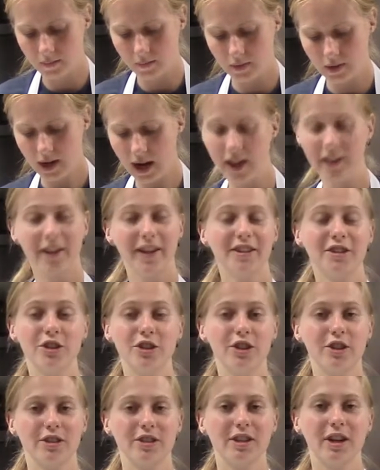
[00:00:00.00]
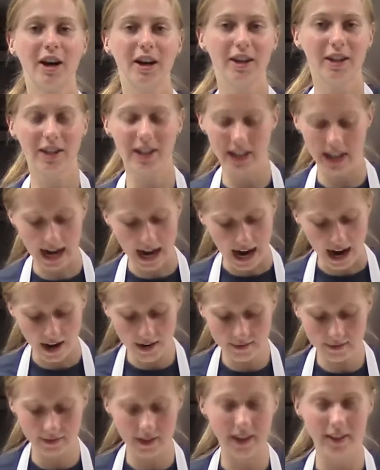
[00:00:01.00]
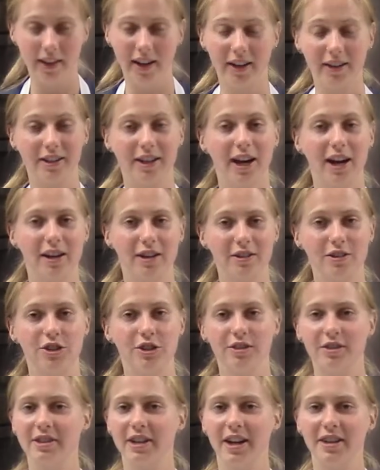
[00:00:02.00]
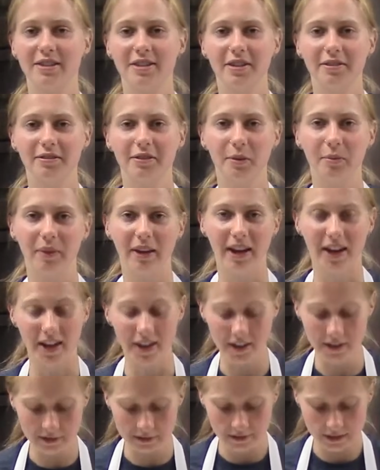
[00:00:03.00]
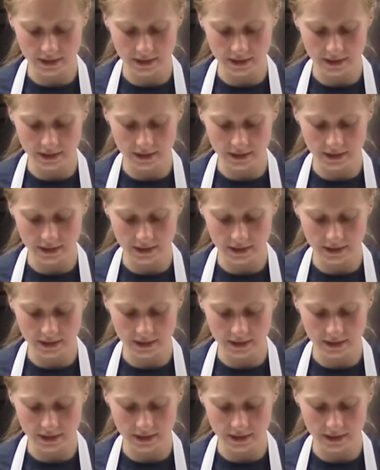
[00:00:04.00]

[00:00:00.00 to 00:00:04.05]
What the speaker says: I like to just cut it in half and then kind of just dice it from there.